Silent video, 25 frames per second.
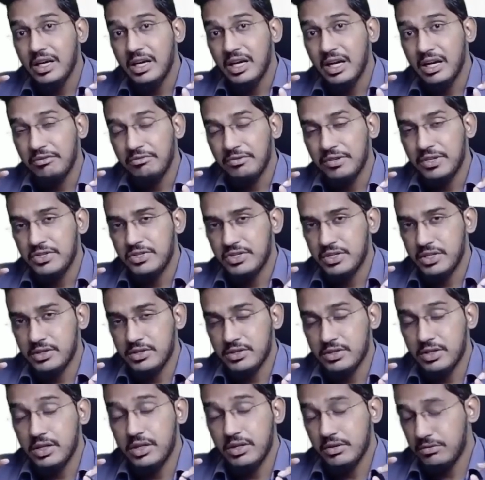
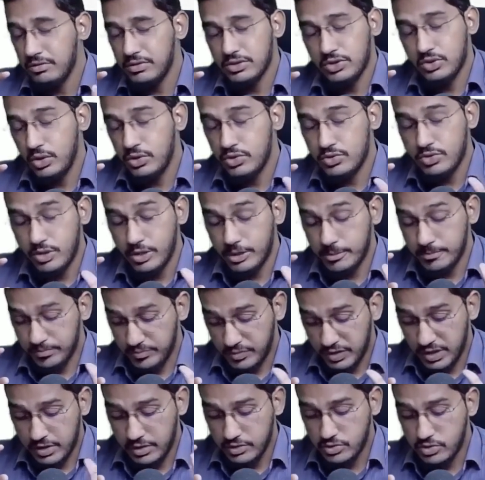
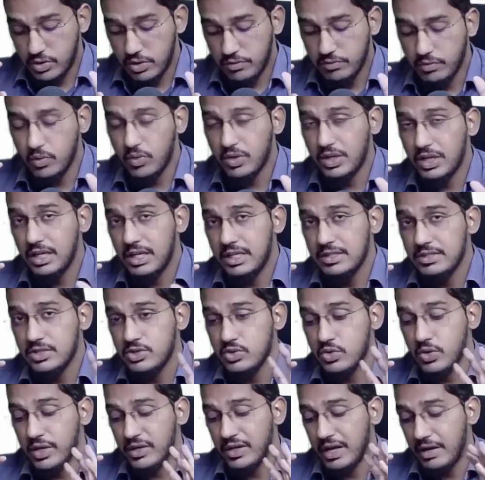risk of over reliance is
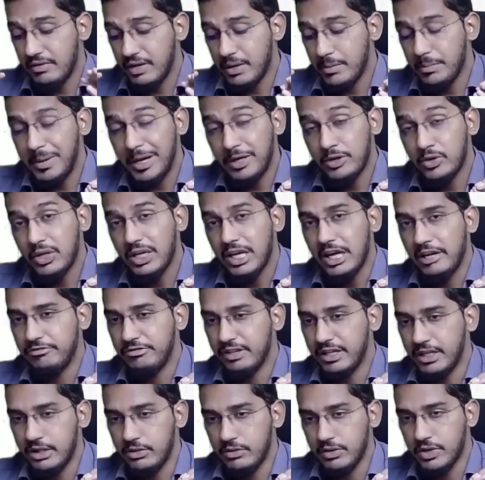going to have an impact on
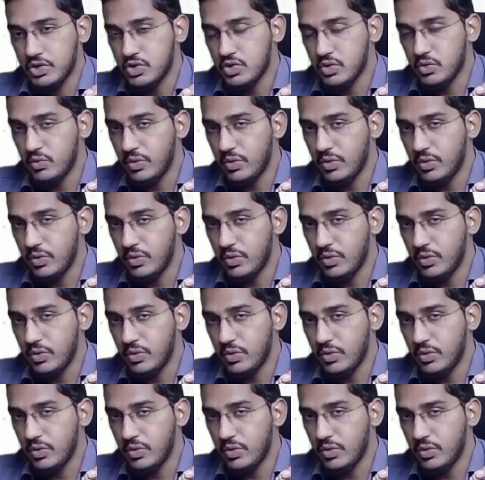effectiveness.